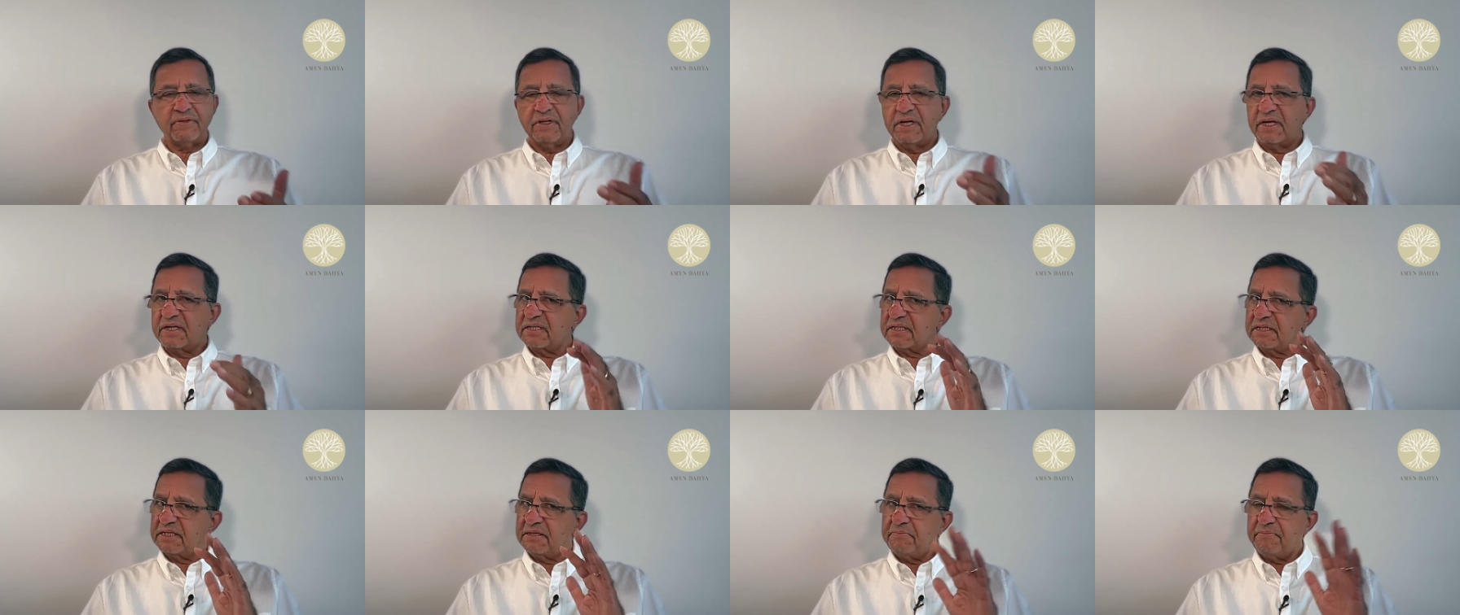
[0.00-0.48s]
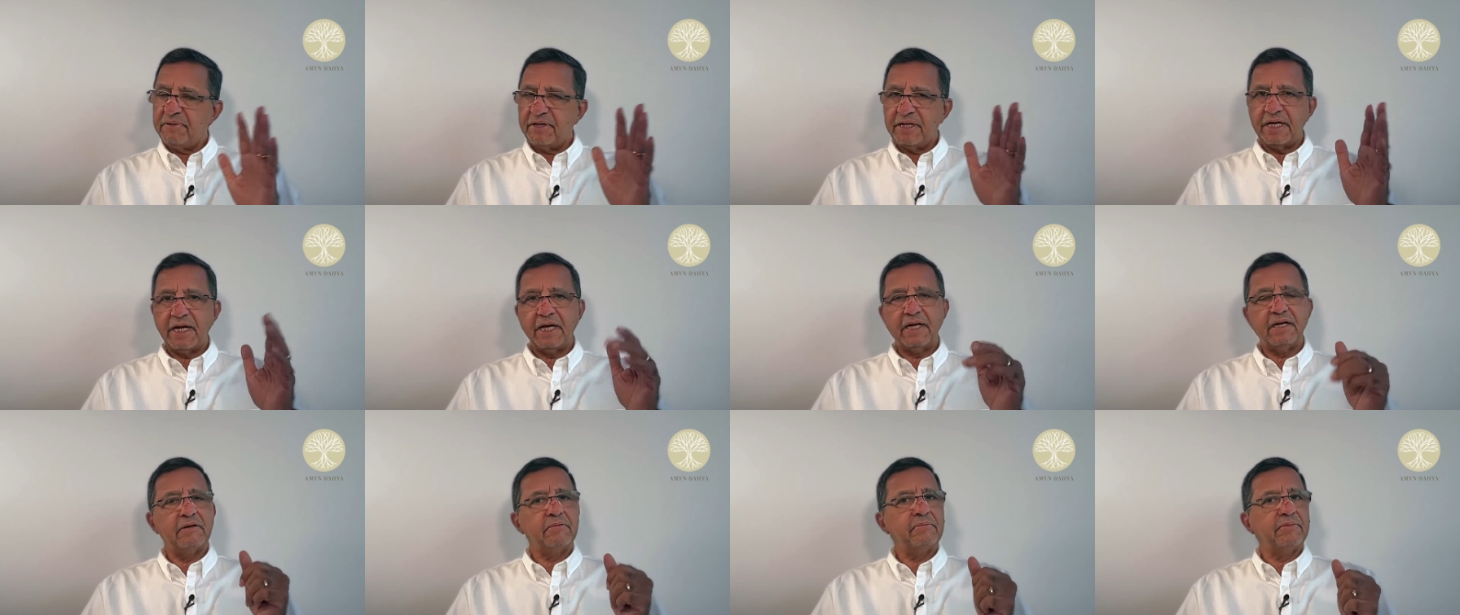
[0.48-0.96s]
They are simply
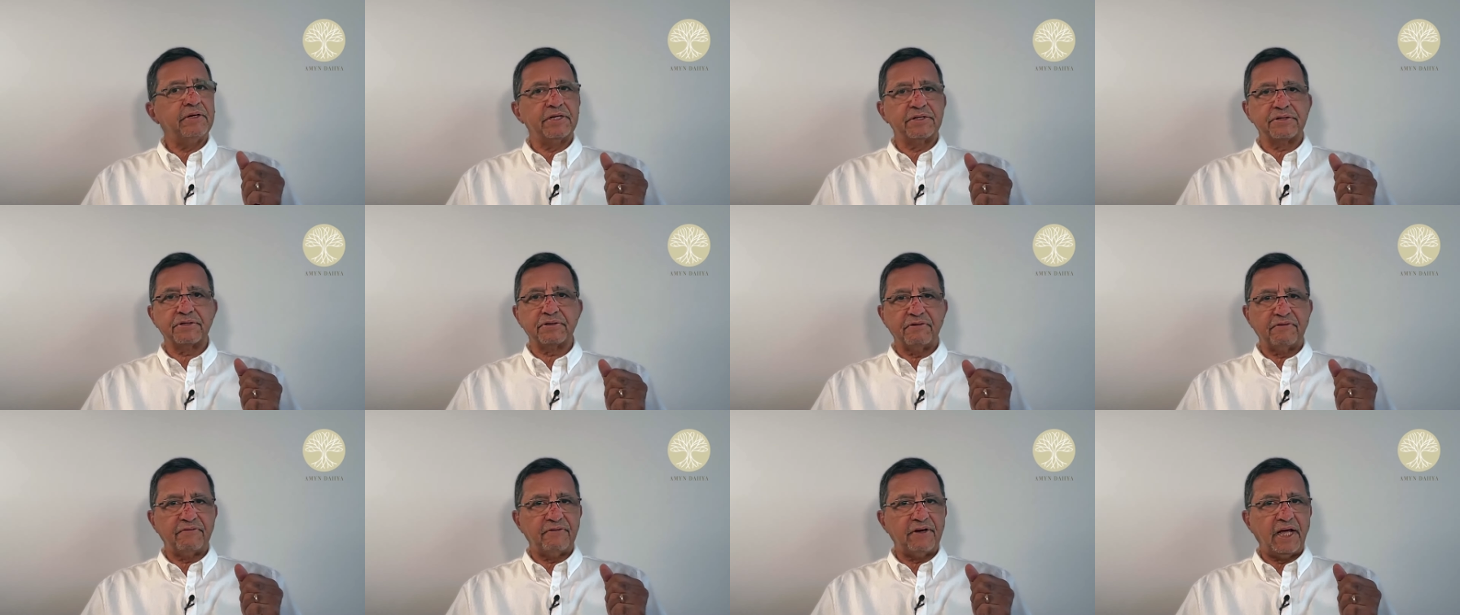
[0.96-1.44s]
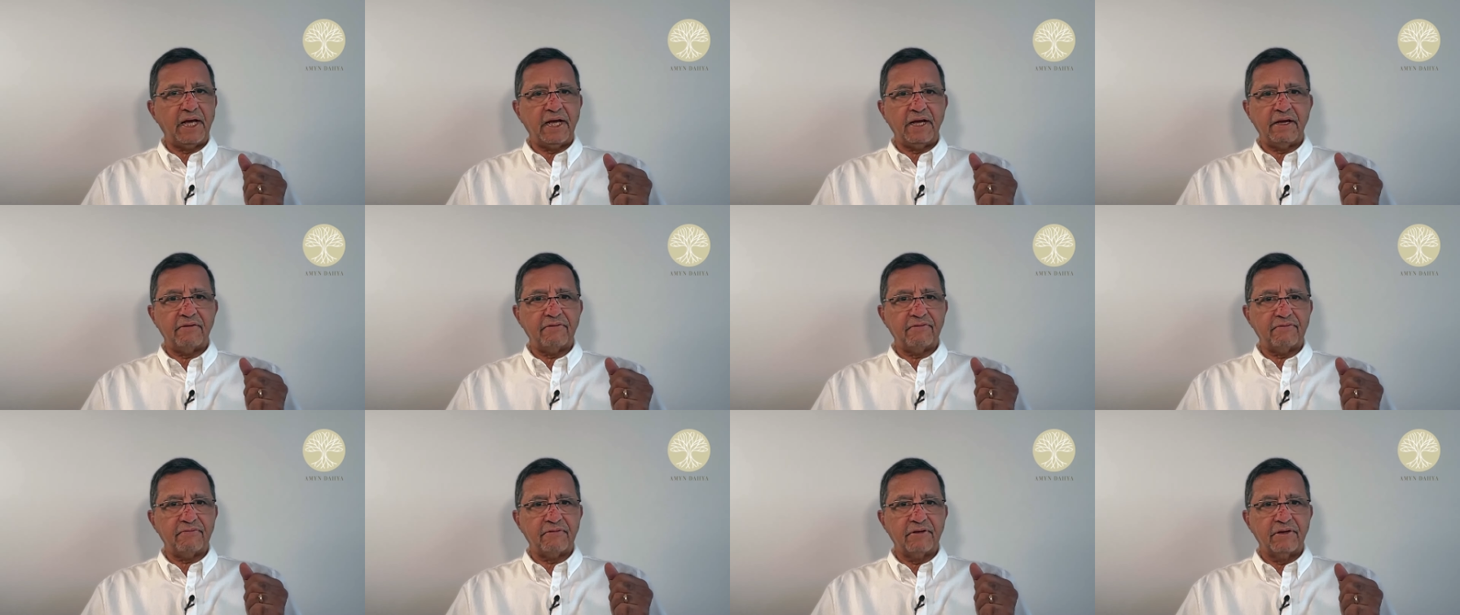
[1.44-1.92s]
elements of
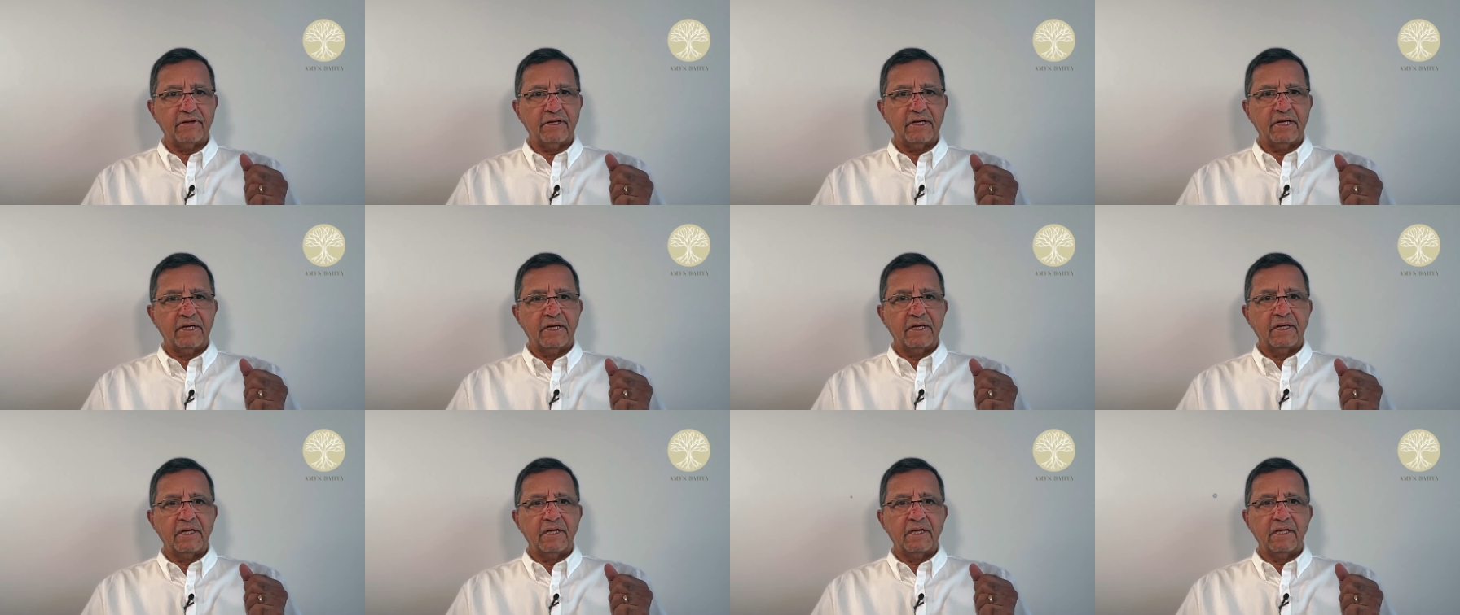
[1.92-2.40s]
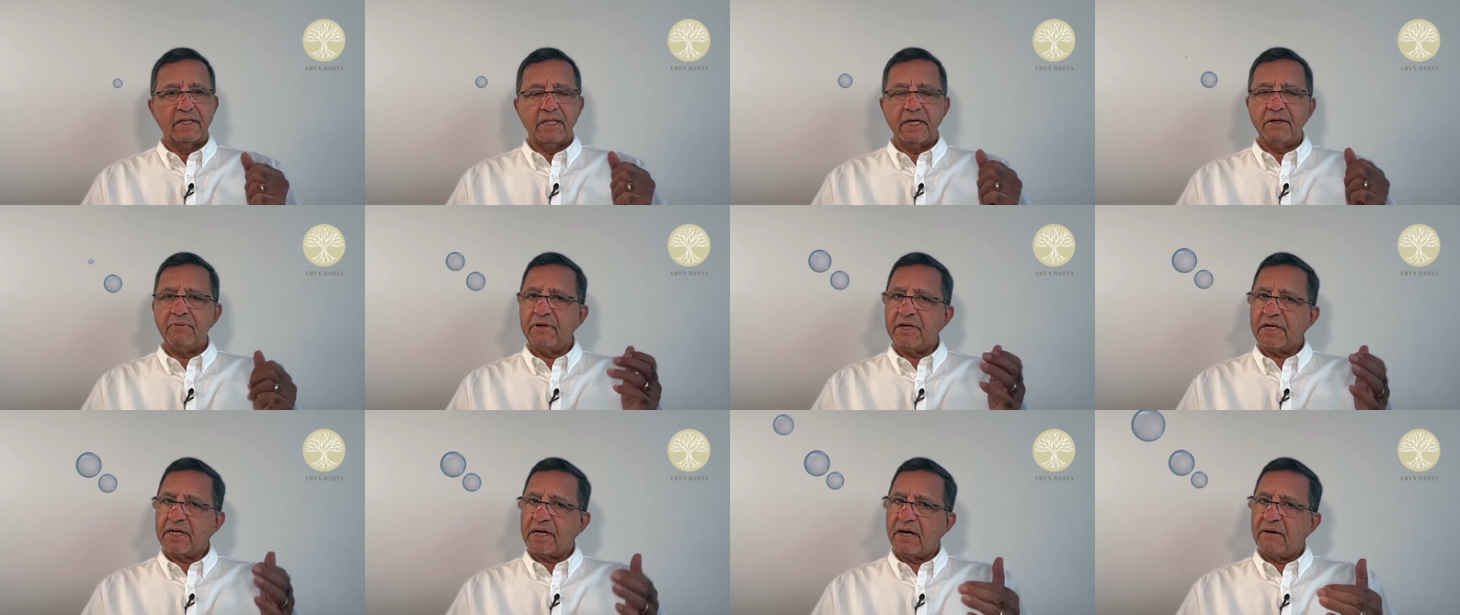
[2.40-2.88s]
life. They
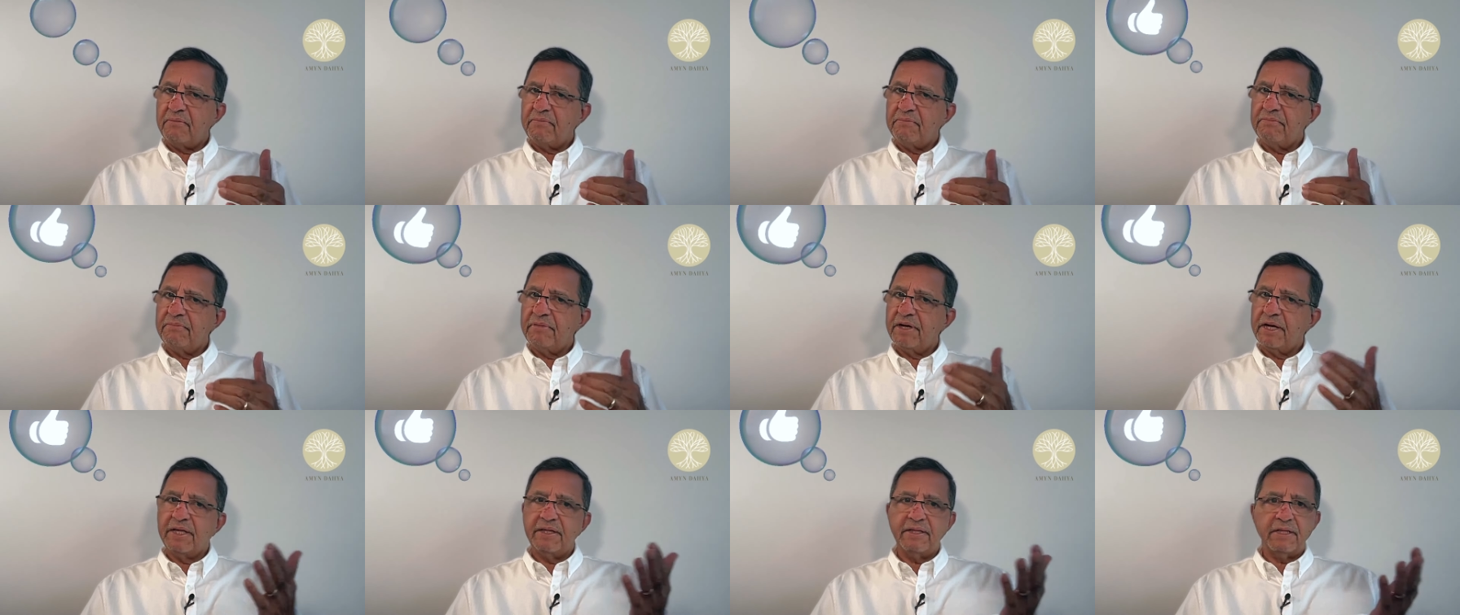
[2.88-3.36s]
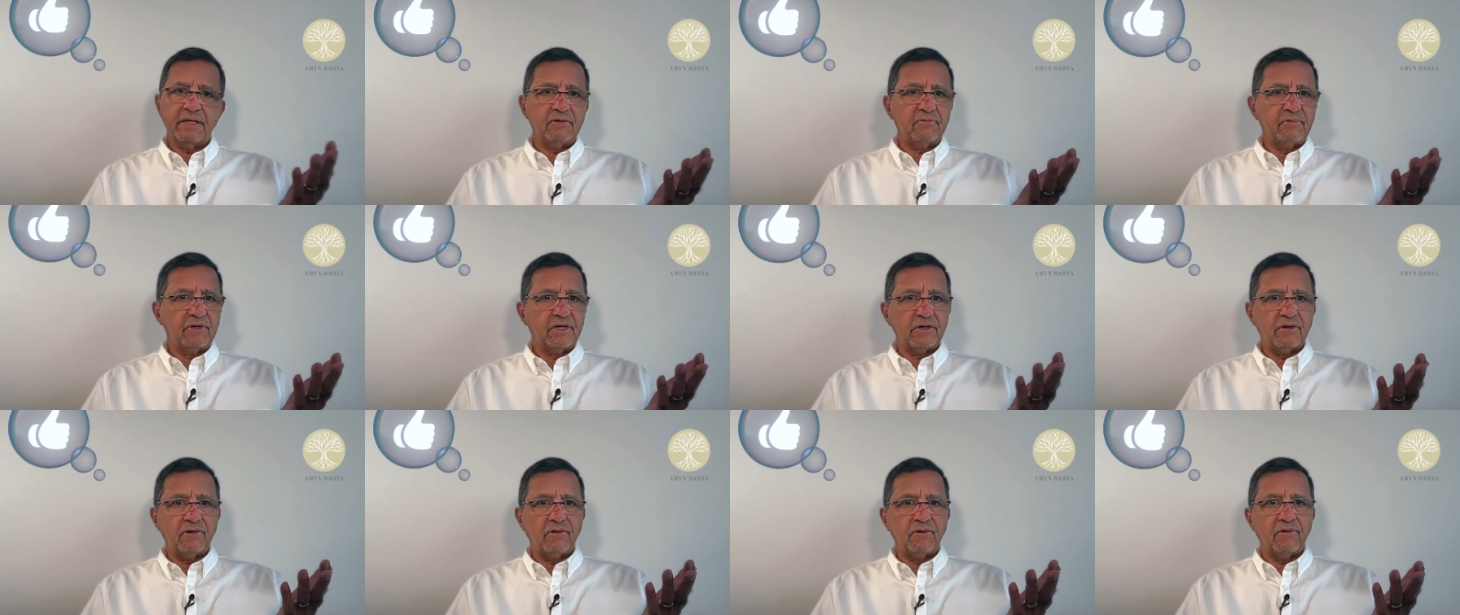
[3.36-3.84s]
will come and they
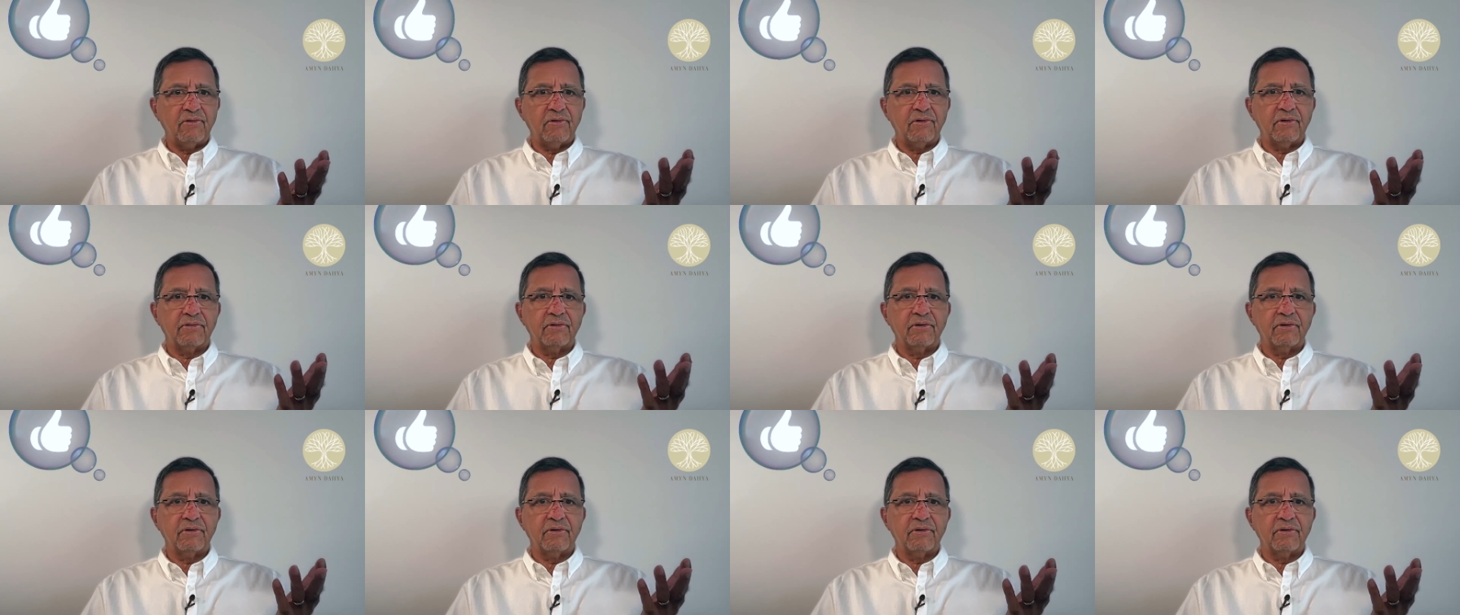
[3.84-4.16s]
will go.